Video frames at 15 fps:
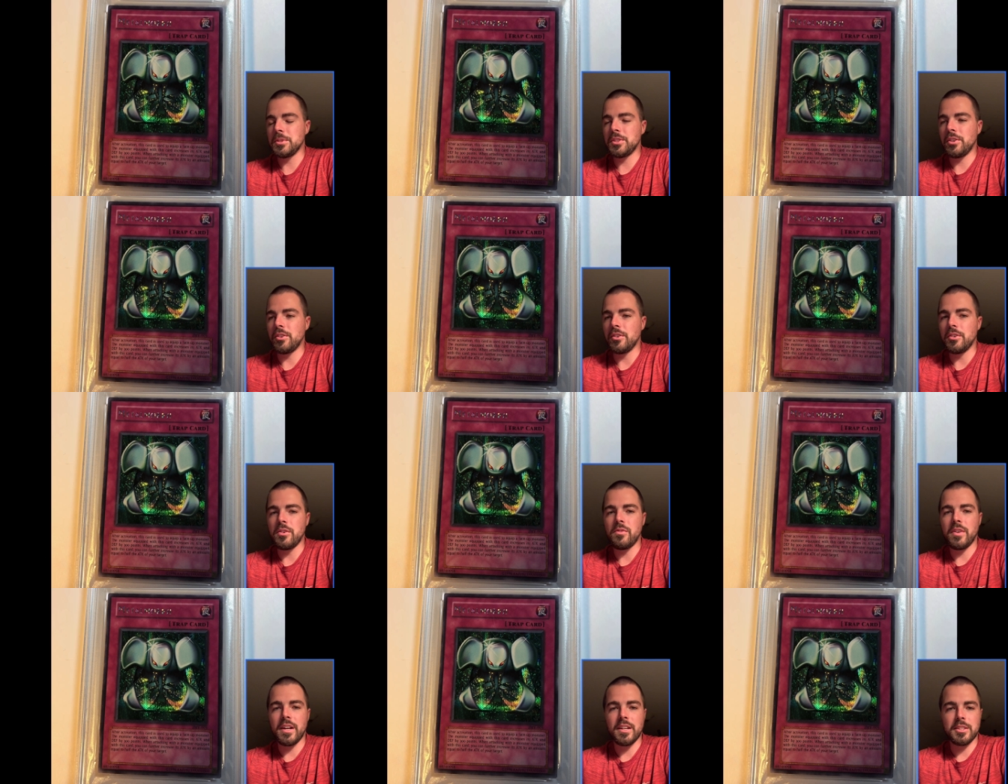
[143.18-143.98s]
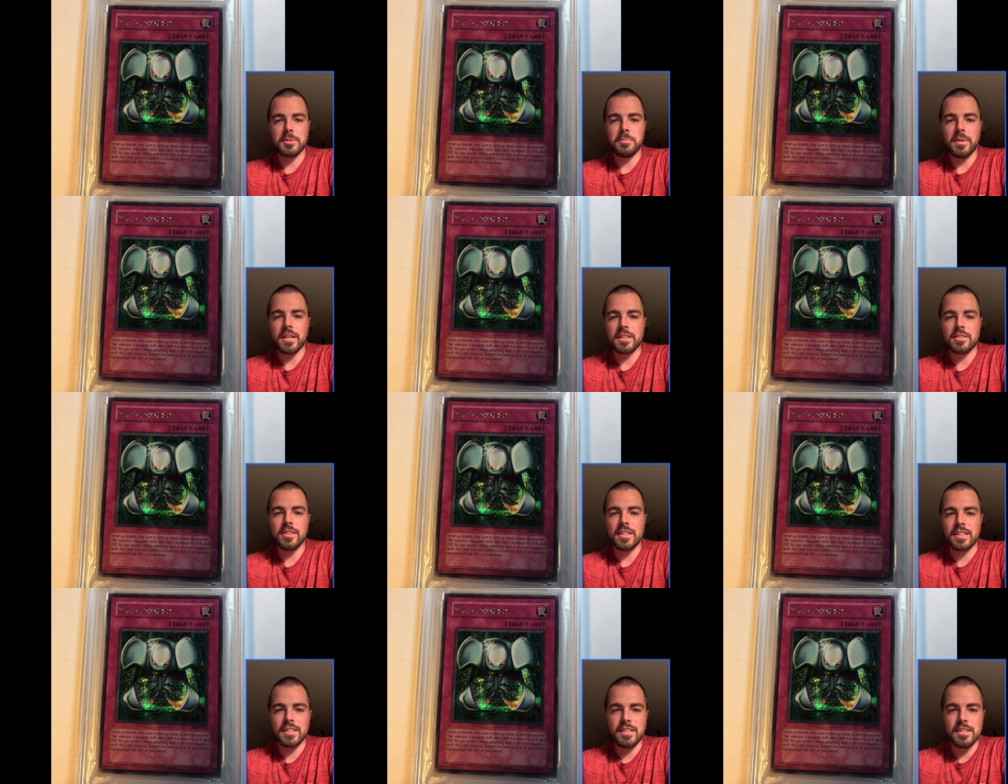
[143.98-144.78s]
turn Red Eyes Black
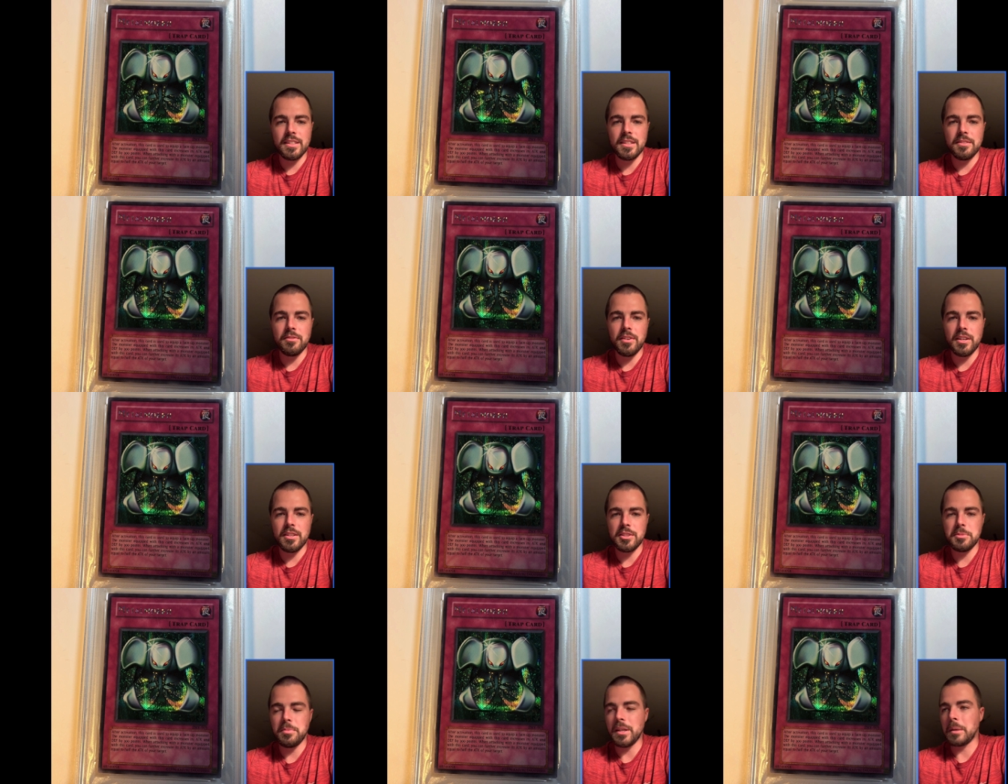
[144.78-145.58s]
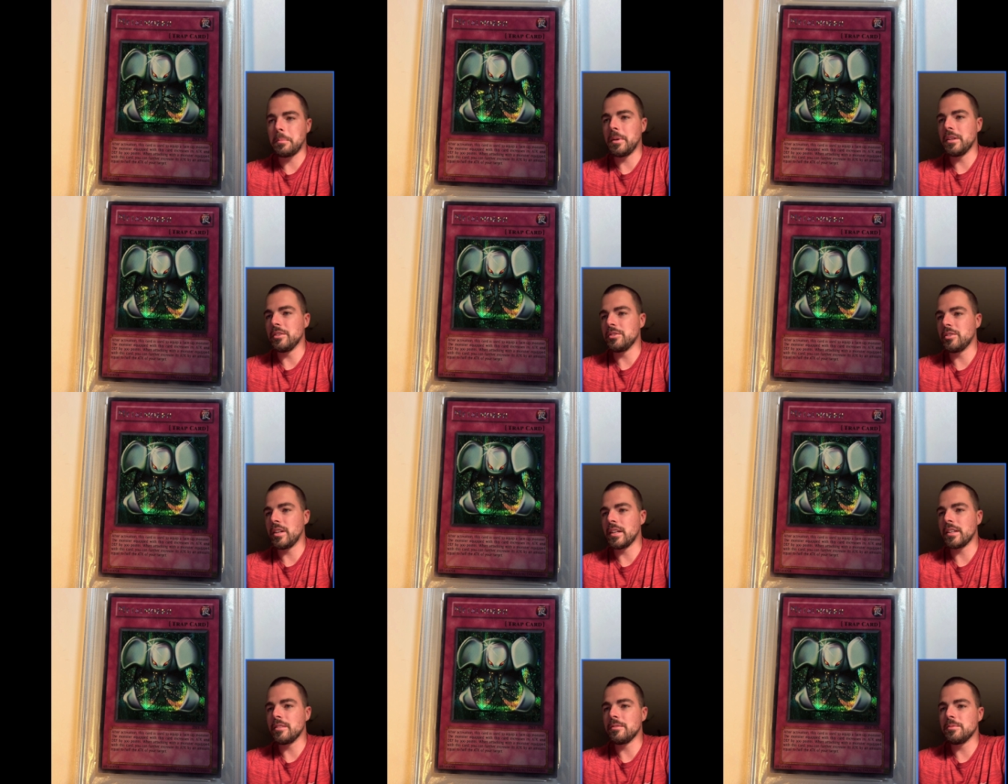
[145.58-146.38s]
Dragon into Red Eyes Black Metal
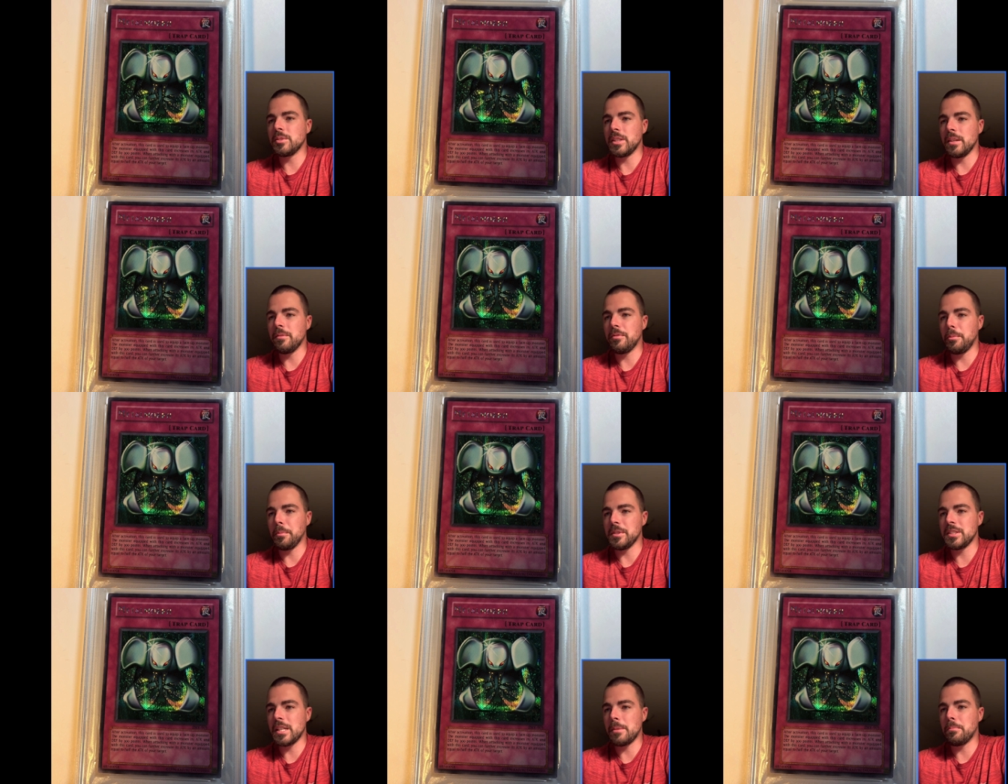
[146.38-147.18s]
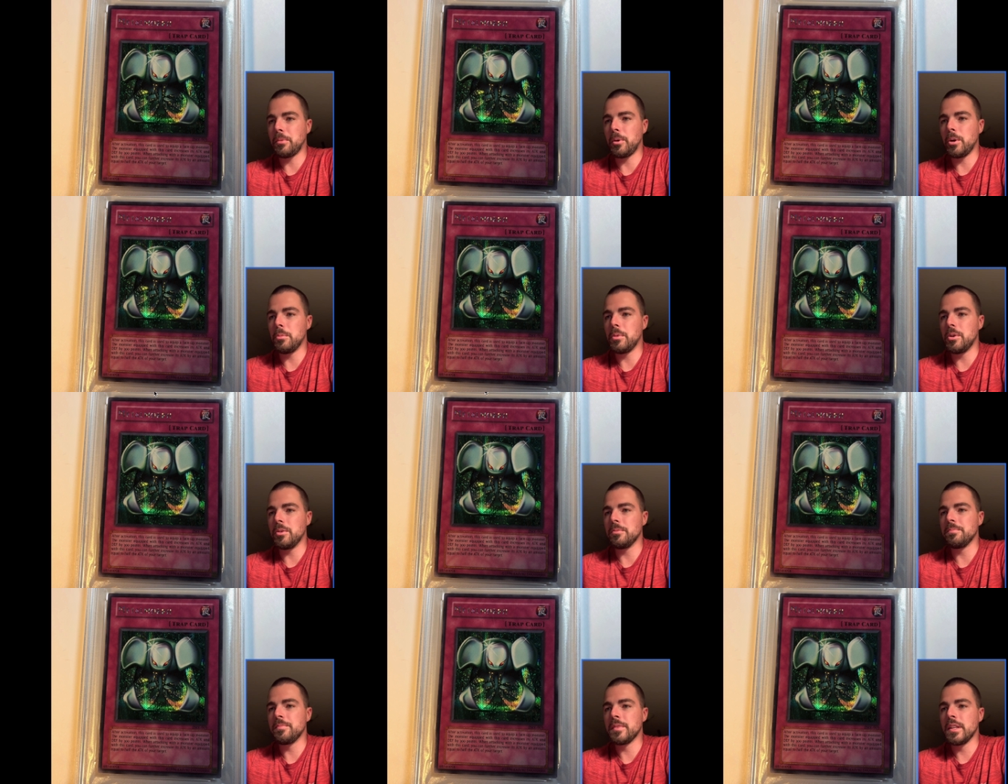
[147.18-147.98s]
Dragon from the same
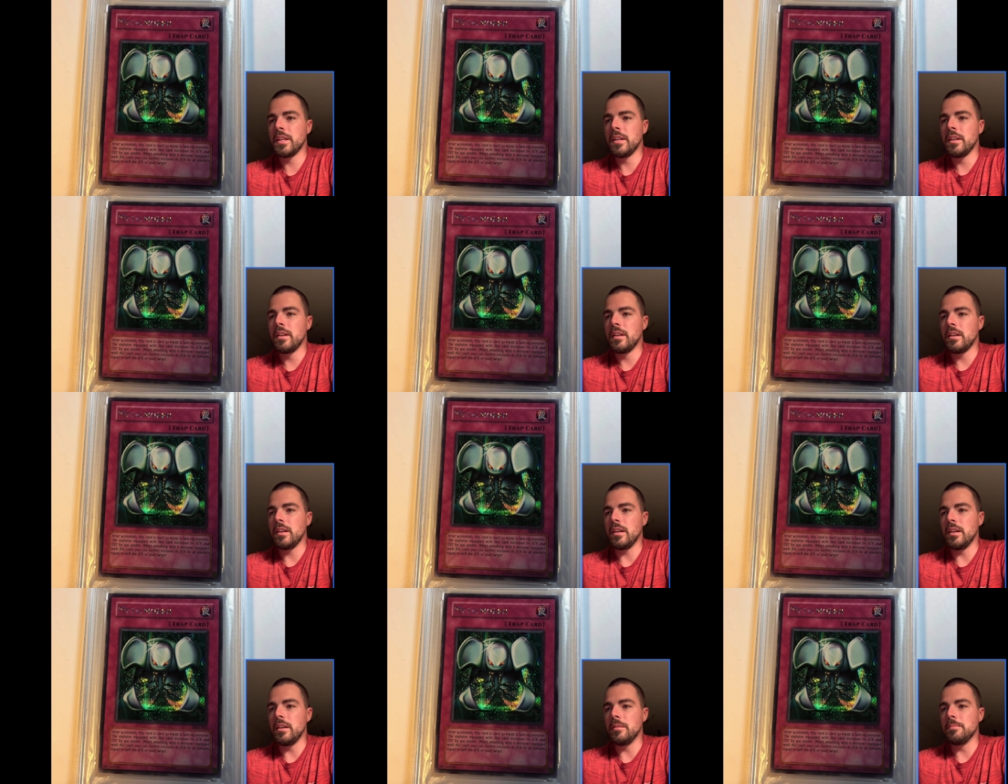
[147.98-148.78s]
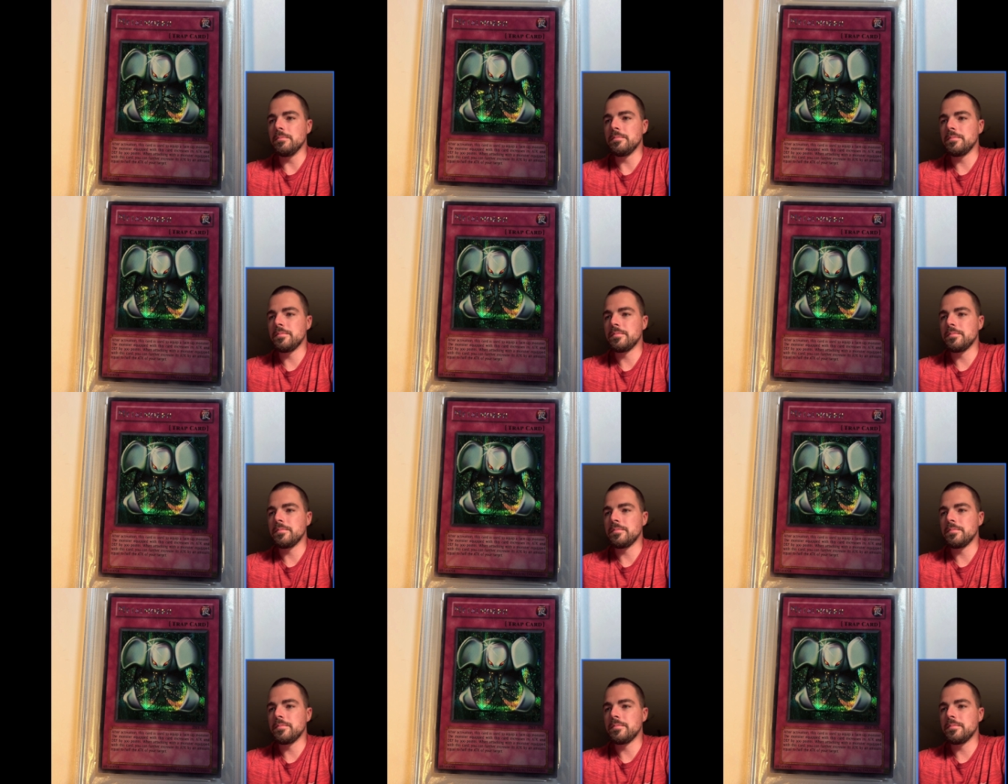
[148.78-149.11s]
promo. Um,